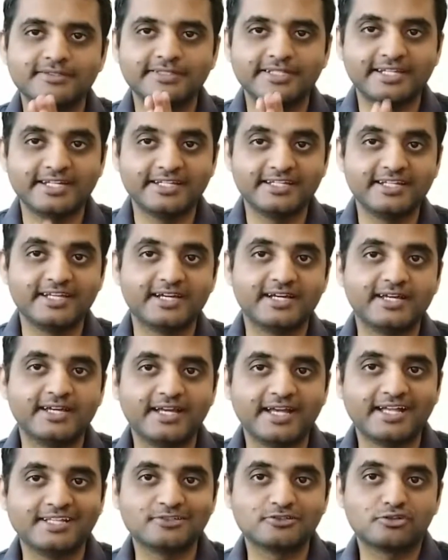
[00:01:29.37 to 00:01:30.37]
India
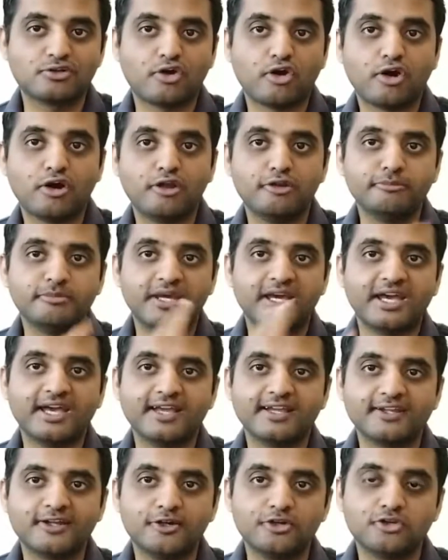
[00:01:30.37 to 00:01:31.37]
has gone
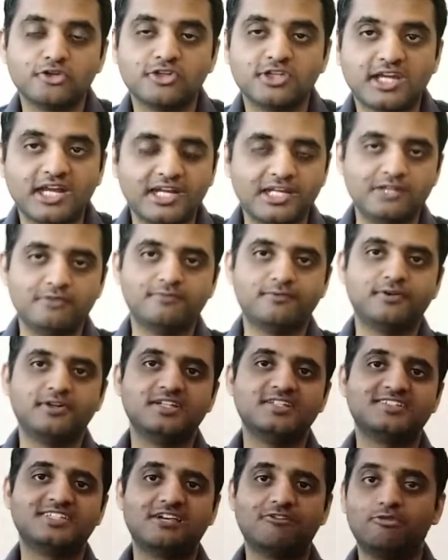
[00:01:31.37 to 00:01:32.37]
back into
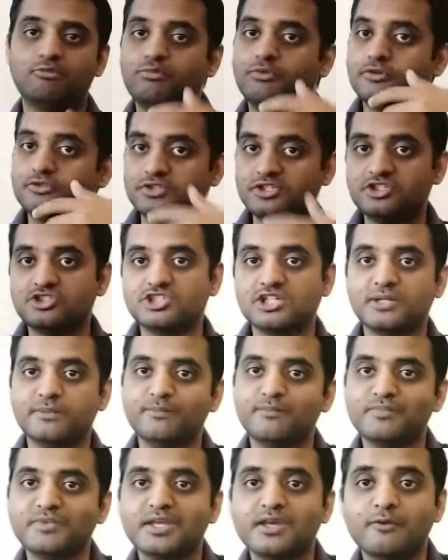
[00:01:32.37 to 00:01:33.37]
1947 position,
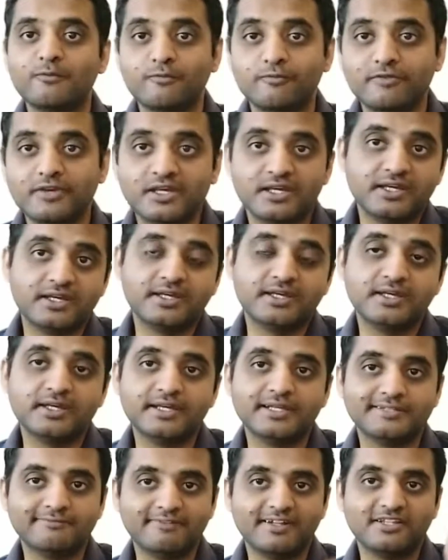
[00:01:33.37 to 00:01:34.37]
where
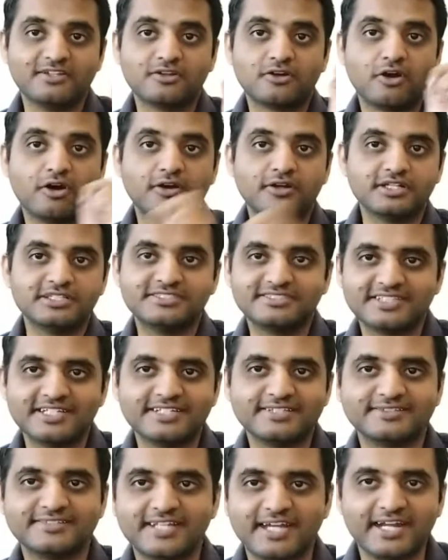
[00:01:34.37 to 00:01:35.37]
when Congress
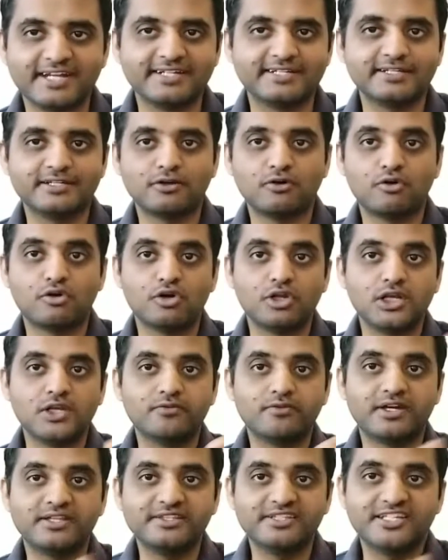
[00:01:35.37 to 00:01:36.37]
says that only
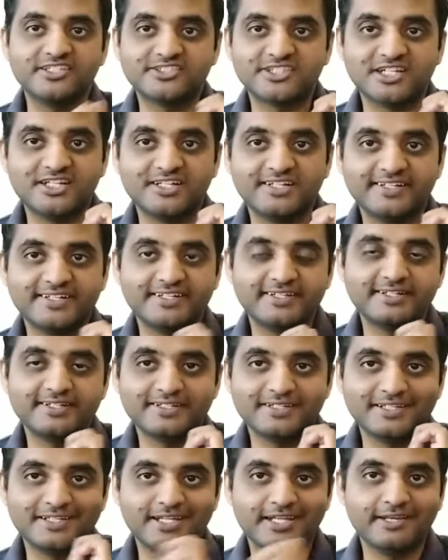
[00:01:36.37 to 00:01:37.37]
one nation
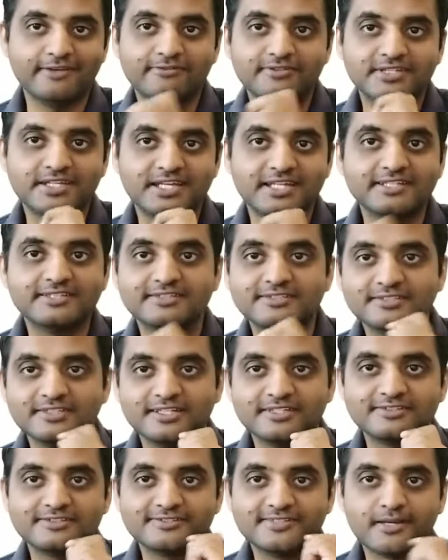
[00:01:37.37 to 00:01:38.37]
lives in
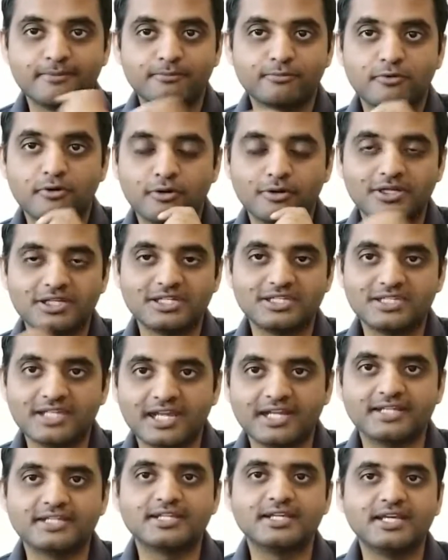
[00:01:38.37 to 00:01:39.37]
this
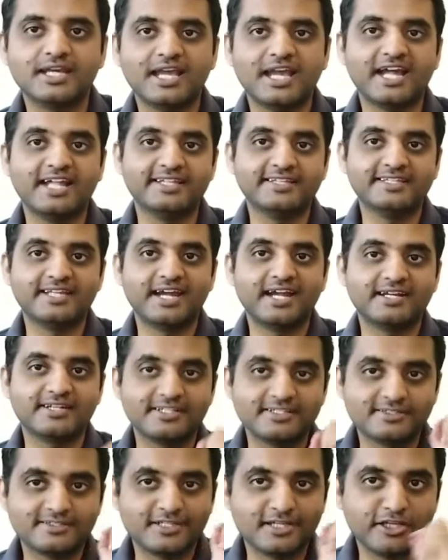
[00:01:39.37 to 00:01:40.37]
subcontinent, and that
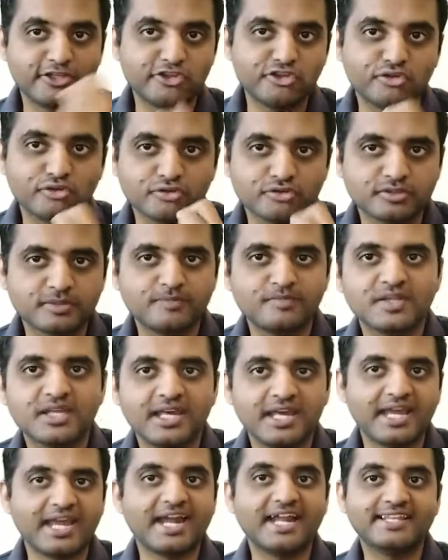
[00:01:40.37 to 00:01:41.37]
is Hindus.
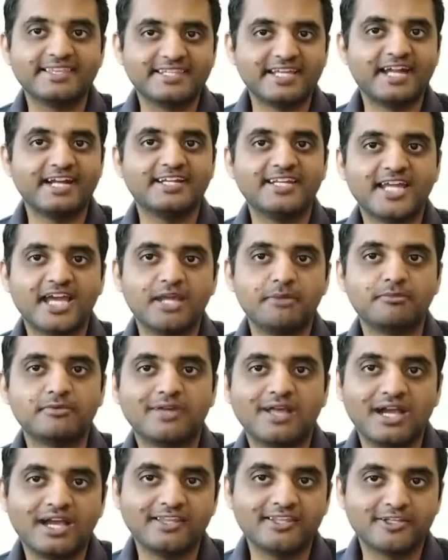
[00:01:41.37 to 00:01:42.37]
At that time,
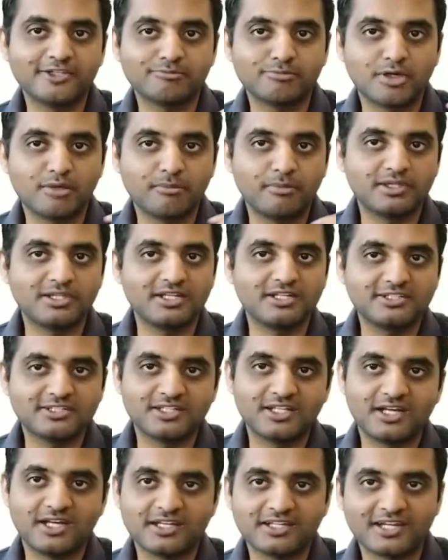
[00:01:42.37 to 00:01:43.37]
Qaid Azam Muhammad Ali
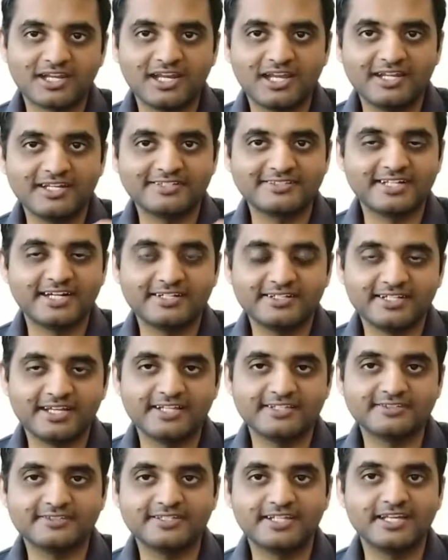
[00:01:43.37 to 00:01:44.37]
Jinnah clearly said
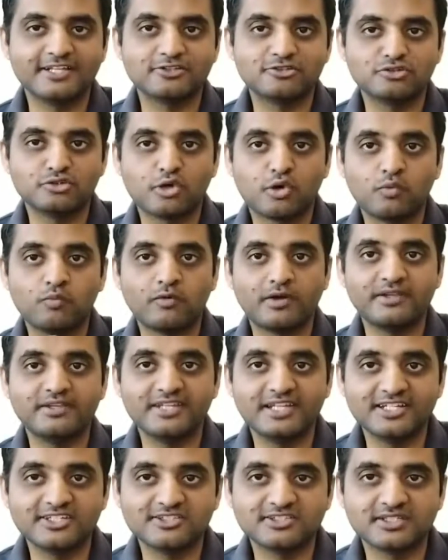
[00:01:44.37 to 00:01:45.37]
that there is no one
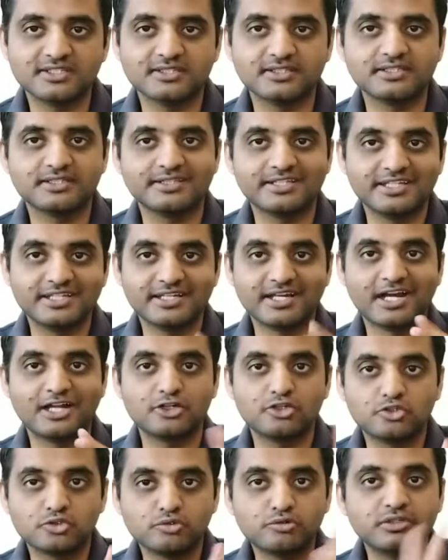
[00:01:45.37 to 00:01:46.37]
nation, there are
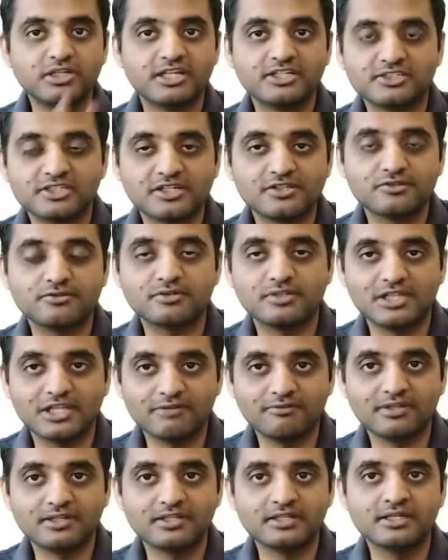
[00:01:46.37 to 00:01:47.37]
two nations
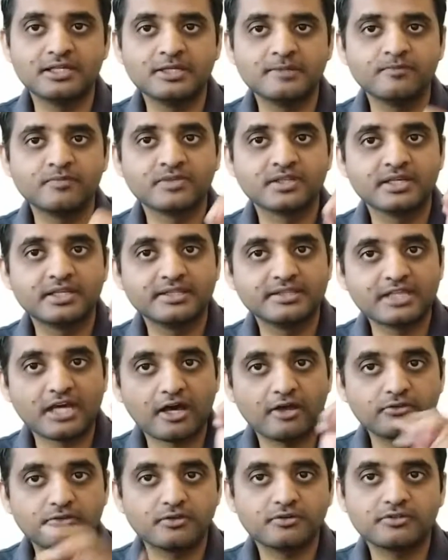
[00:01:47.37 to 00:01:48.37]
living
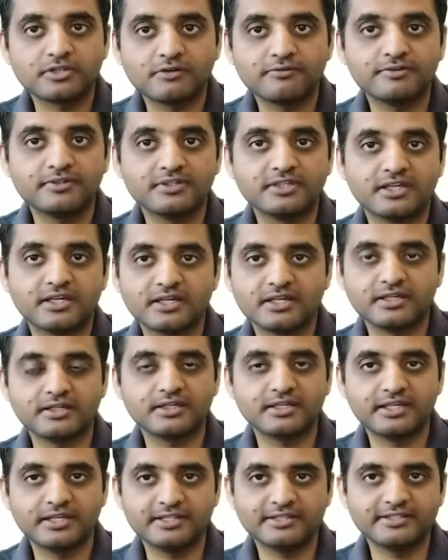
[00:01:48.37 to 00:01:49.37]
thousands of years
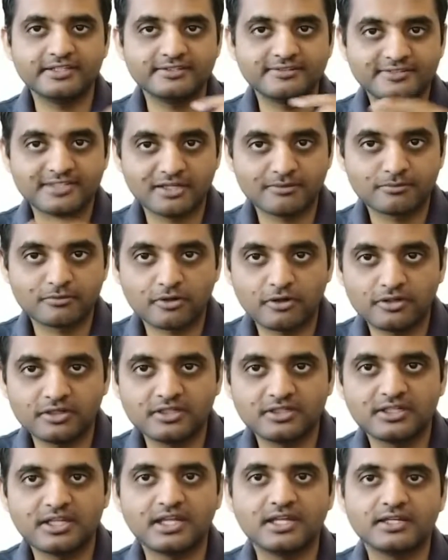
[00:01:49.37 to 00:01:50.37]
in this
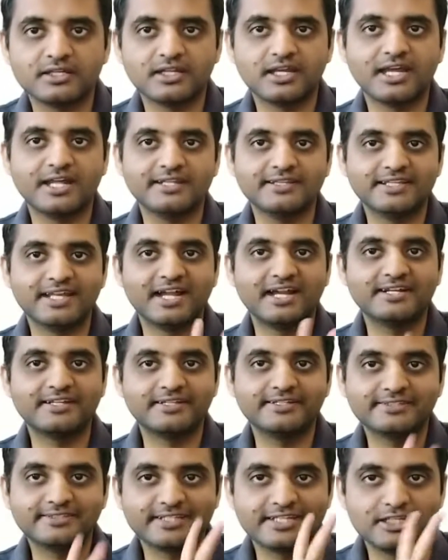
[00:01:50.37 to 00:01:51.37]
subcontinent, and that
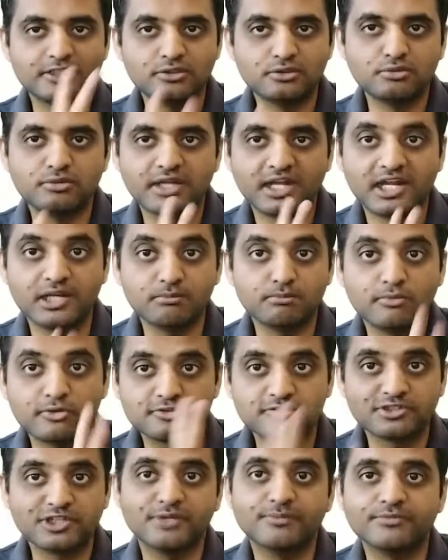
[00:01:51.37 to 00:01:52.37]
is Hindu and
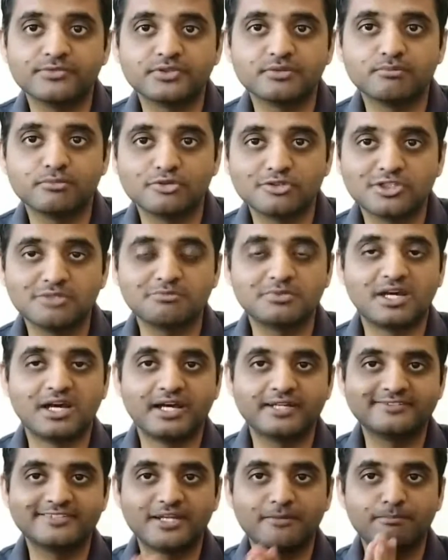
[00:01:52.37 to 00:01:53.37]
Muslims. Muslims
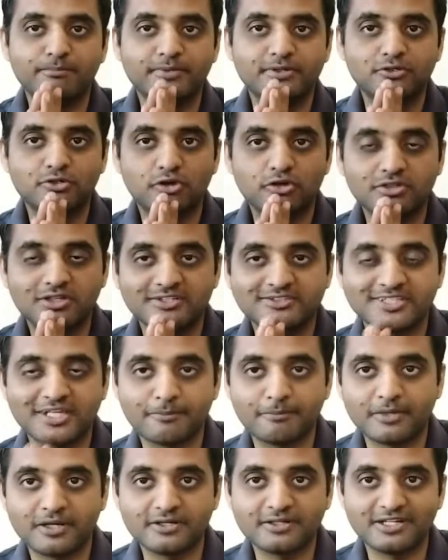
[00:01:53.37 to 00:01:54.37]
are separate, total
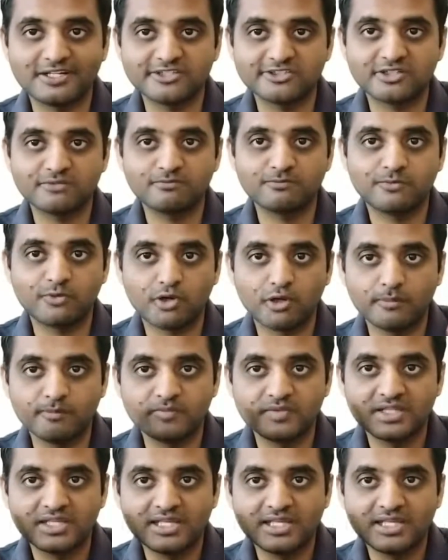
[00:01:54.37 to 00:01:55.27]
separate nation from